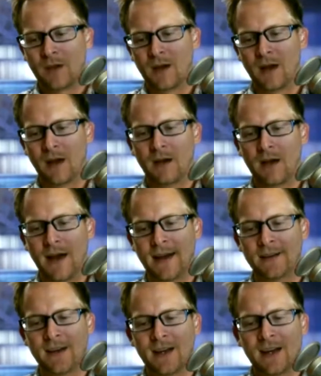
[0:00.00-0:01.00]
Uh,
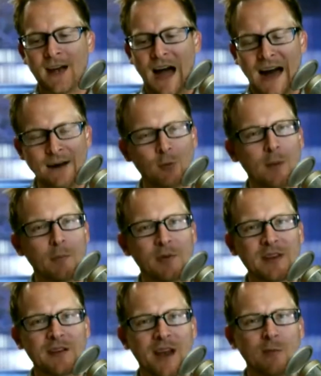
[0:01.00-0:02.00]
and I remember
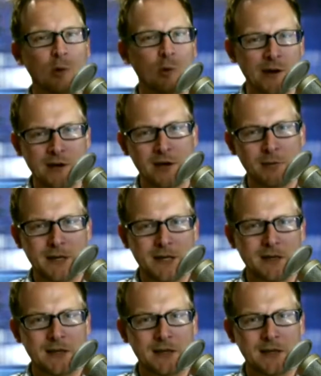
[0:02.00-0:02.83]
thinking like, "Well, what can it be?